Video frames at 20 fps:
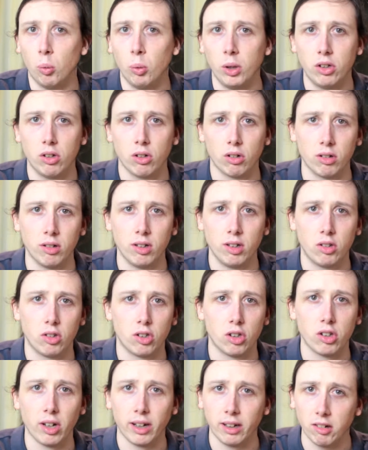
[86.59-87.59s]
We just need
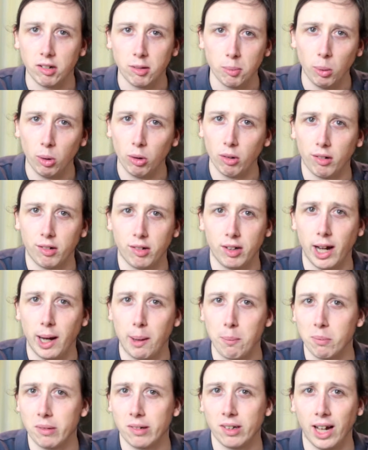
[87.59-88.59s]
to take small
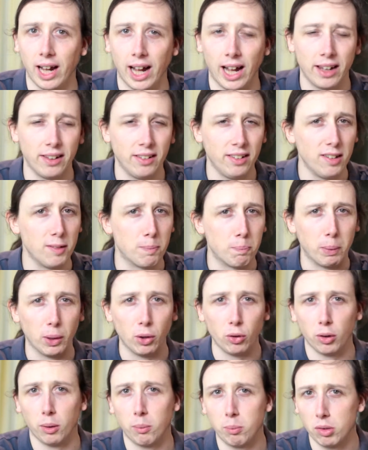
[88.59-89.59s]
steps, and these
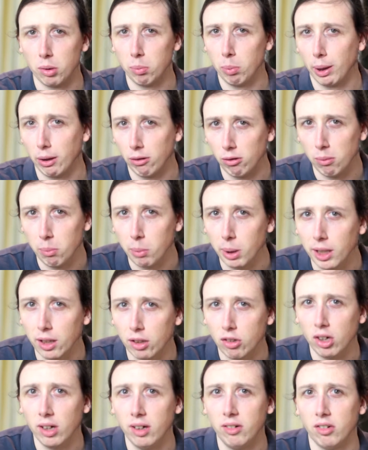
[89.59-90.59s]
build up to bigger and bigger
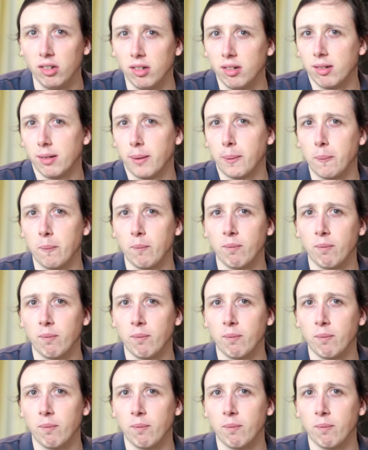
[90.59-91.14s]
changes.